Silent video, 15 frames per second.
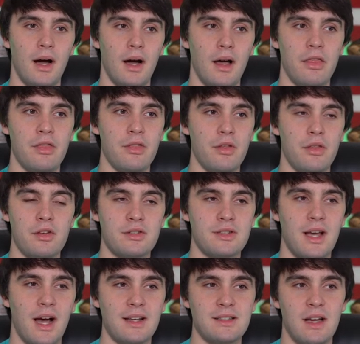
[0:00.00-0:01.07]
There's
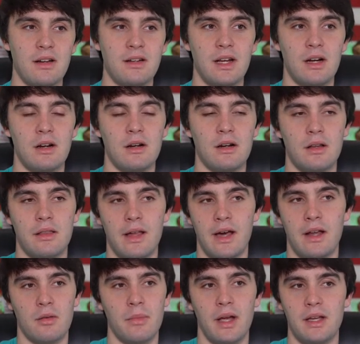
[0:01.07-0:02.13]
guys out here
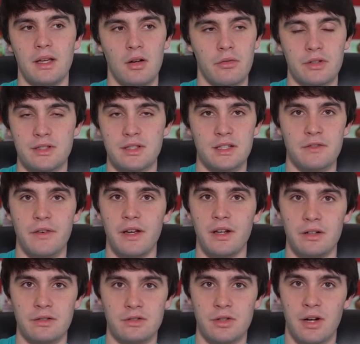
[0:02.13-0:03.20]
that are making over six
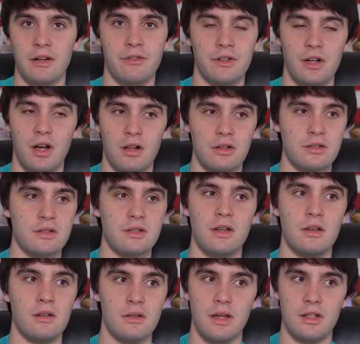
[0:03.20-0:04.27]
figures, driving for dollars,
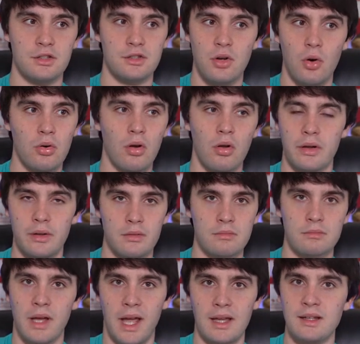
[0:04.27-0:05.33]
and just cold calling,
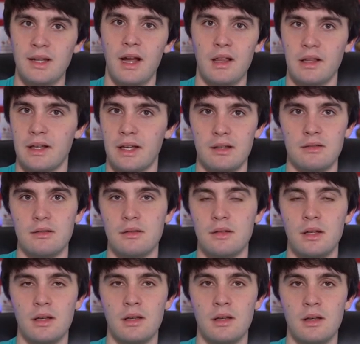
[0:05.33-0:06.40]
hand dialing it.
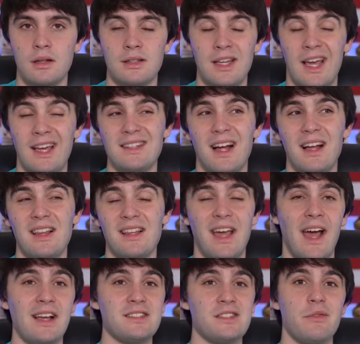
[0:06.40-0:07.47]
Hand dialing
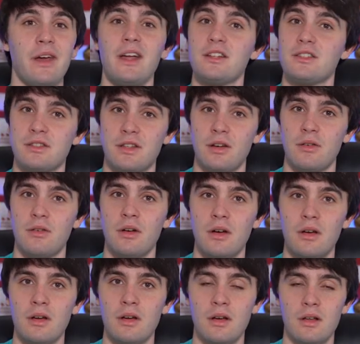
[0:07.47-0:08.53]
has advantages, though.
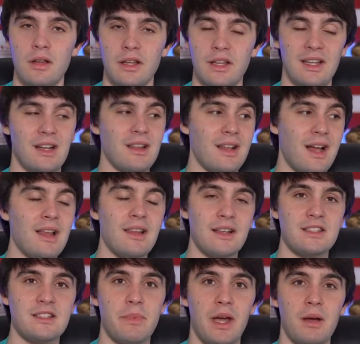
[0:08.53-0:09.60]
Like, you get a lot
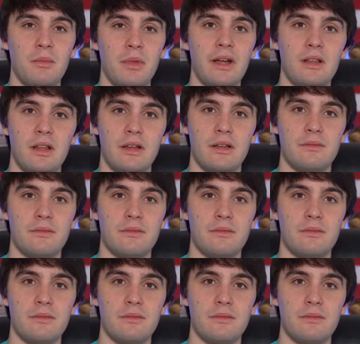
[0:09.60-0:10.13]
less spam likely.